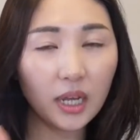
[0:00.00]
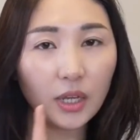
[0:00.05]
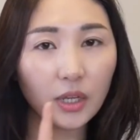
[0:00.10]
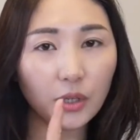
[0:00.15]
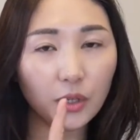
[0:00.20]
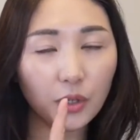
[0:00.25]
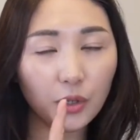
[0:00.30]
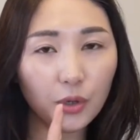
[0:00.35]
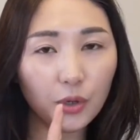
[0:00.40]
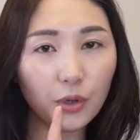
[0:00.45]

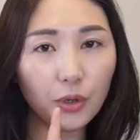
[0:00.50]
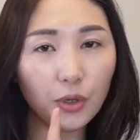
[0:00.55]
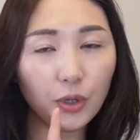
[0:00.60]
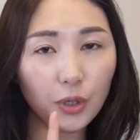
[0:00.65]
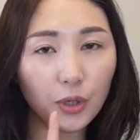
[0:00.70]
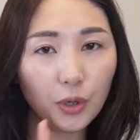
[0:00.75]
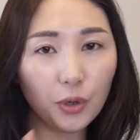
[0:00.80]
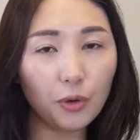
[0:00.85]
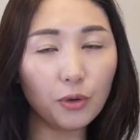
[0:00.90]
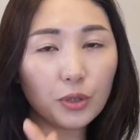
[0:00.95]
you
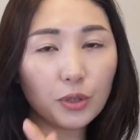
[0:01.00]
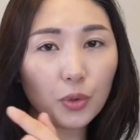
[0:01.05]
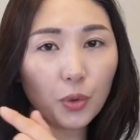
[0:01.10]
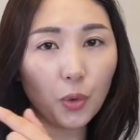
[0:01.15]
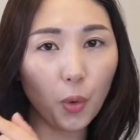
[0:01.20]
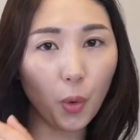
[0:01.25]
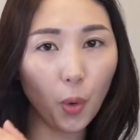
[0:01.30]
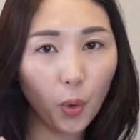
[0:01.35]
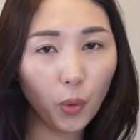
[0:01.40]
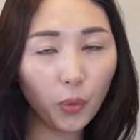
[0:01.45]
use
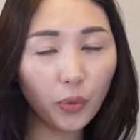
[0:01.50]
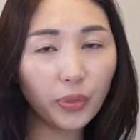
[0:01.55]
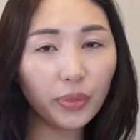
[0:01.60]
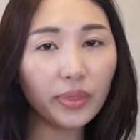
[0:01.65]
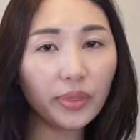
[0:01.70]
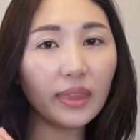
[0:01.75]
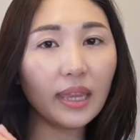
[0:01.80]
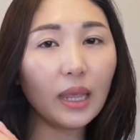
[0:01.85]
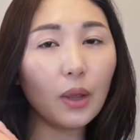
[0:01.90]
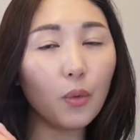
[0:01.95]

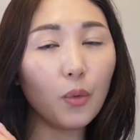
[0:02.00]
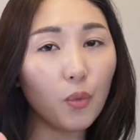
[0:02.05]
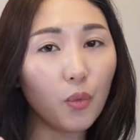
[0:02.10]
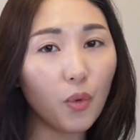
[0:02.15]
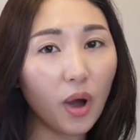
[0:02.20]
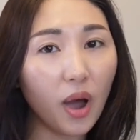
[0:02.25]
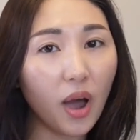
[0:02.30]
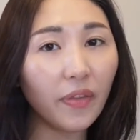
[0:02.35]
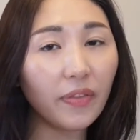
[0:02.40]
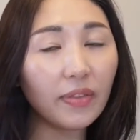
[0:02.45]
only
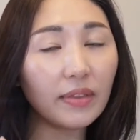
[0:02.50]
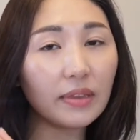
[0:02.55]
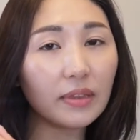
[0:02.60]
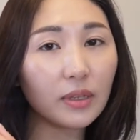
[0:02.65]
1